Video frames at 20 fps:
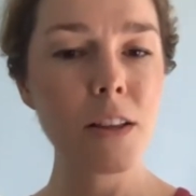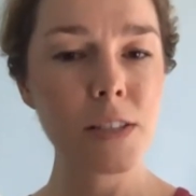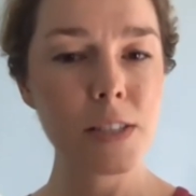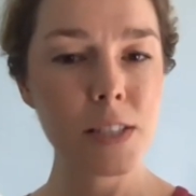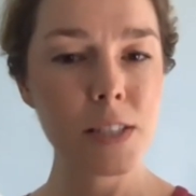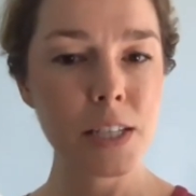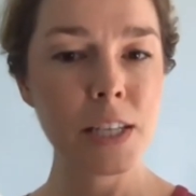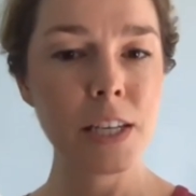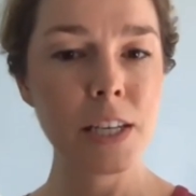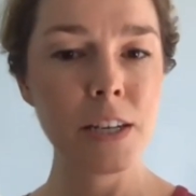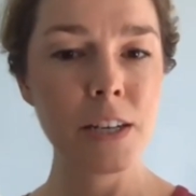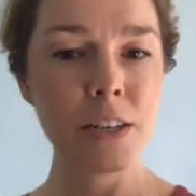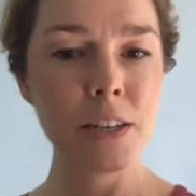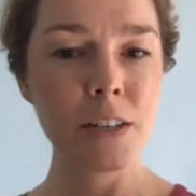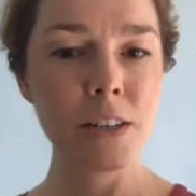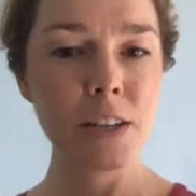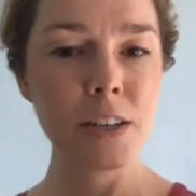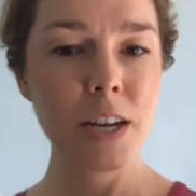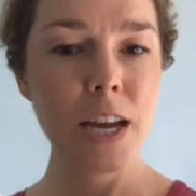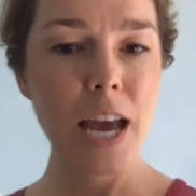a
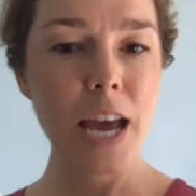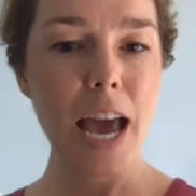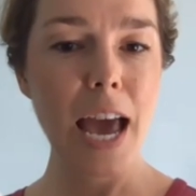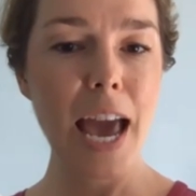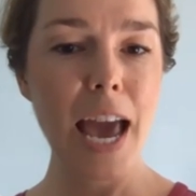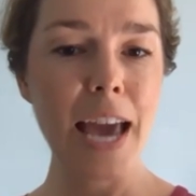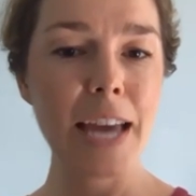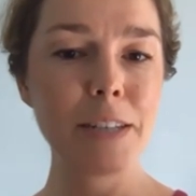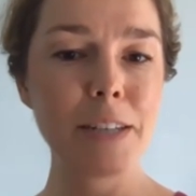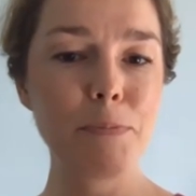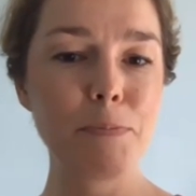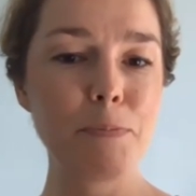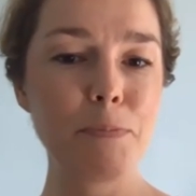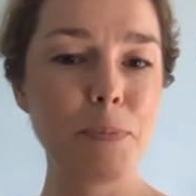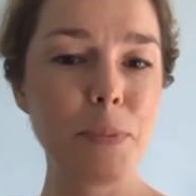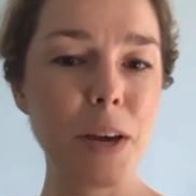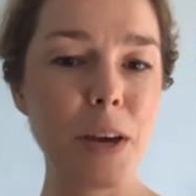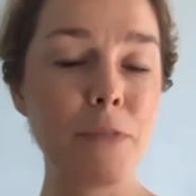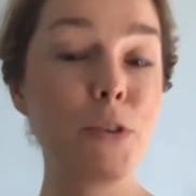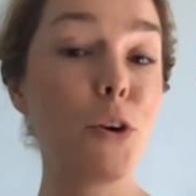year mm-hmm. and
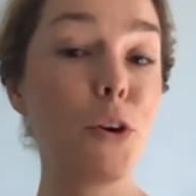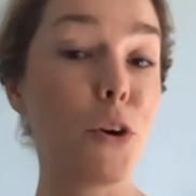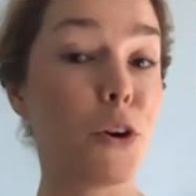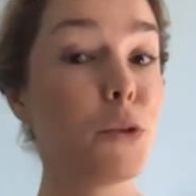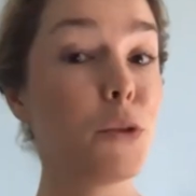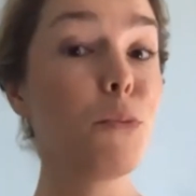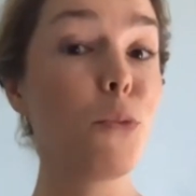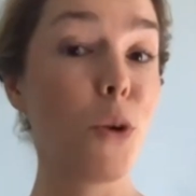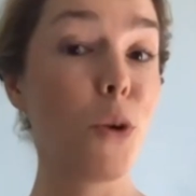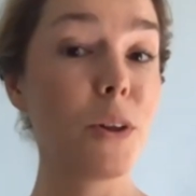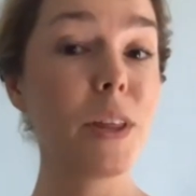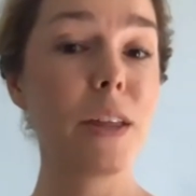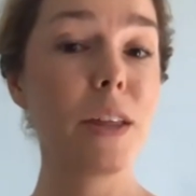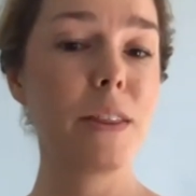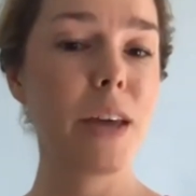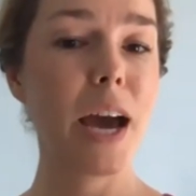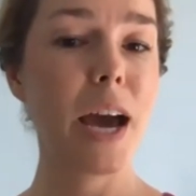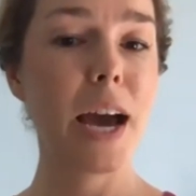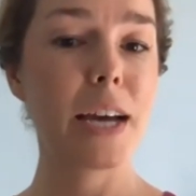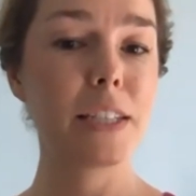if you earn more than
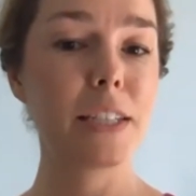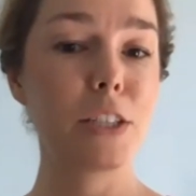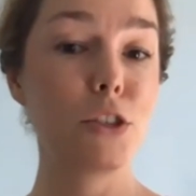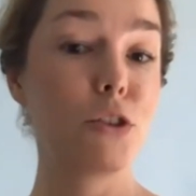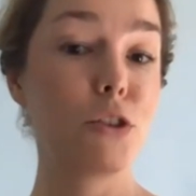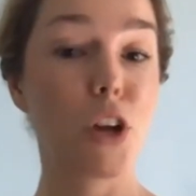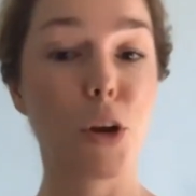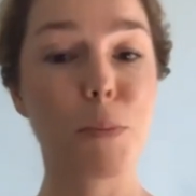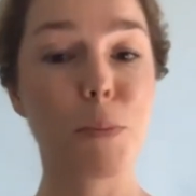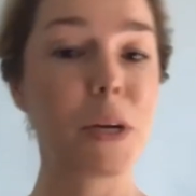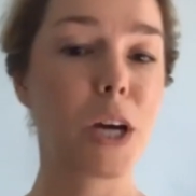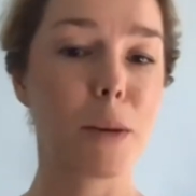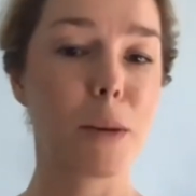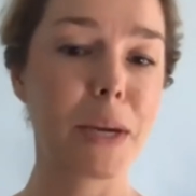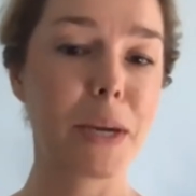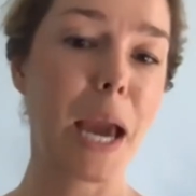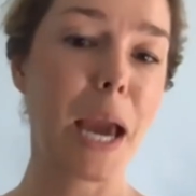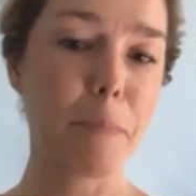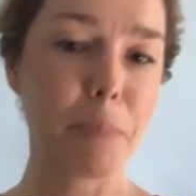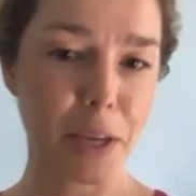that you're not
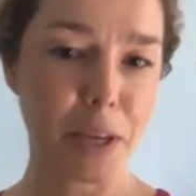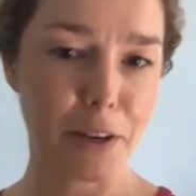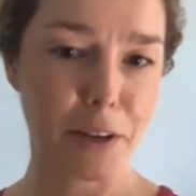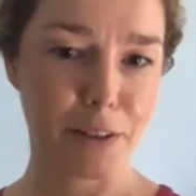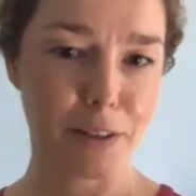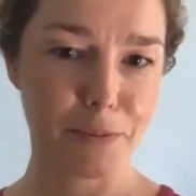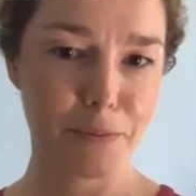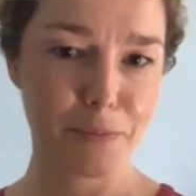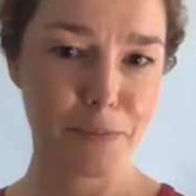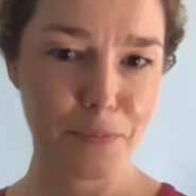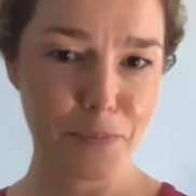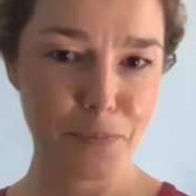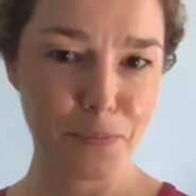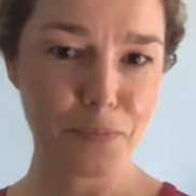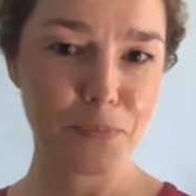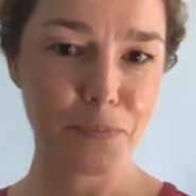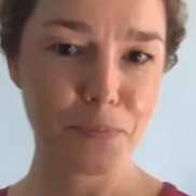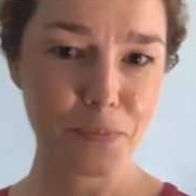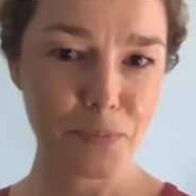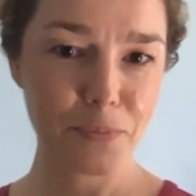becoming happier
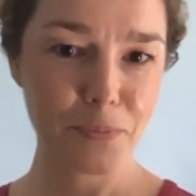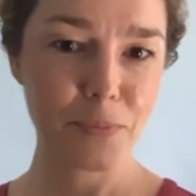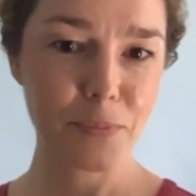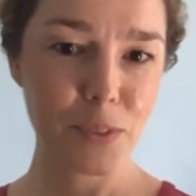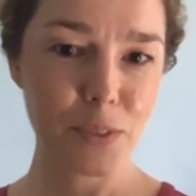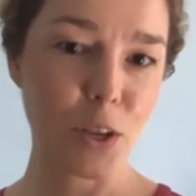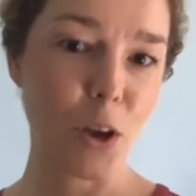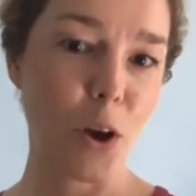right.